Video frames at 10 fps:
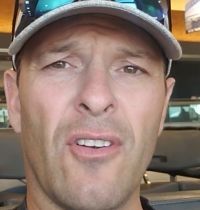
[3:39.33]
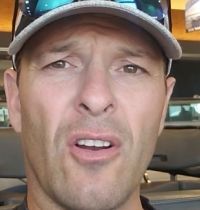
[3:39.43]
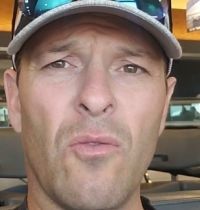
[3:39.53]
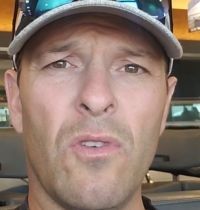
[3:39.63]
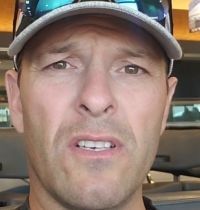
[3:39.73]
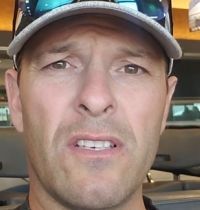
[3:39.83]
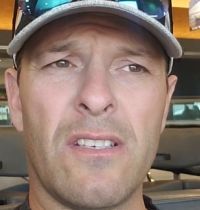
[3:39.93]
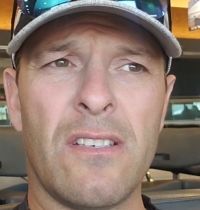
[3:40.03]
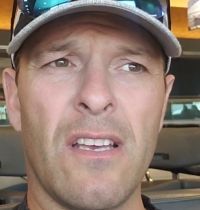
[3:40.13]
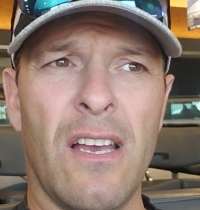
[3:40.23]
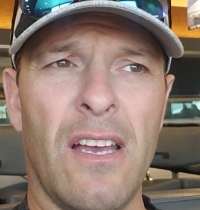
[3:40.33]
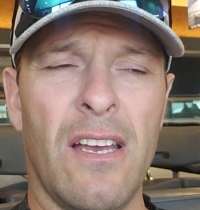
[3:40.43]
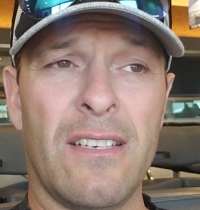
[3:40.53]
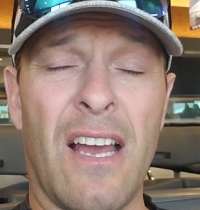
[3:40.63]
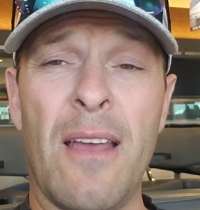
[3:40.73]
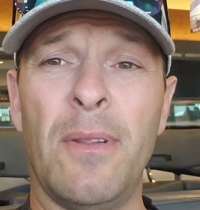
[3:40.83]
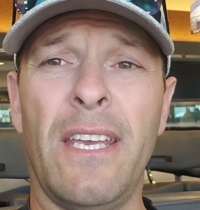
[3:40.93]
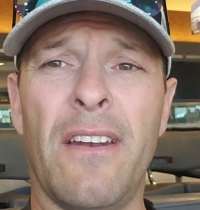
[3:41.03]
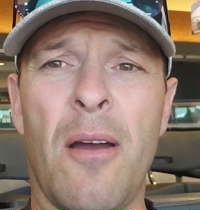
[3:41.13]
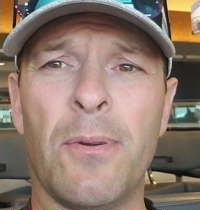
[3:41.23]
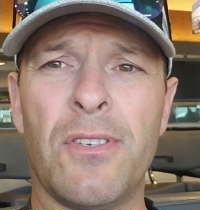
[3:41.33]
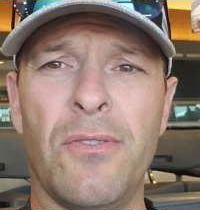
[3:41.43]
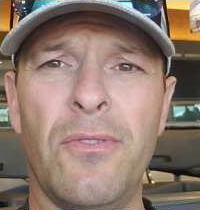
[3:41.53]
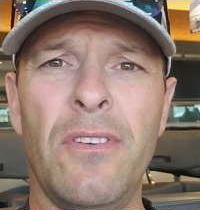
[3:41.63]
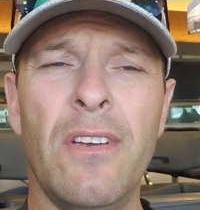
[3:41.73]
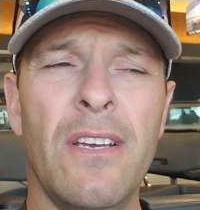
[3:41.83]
her was timely and opportune.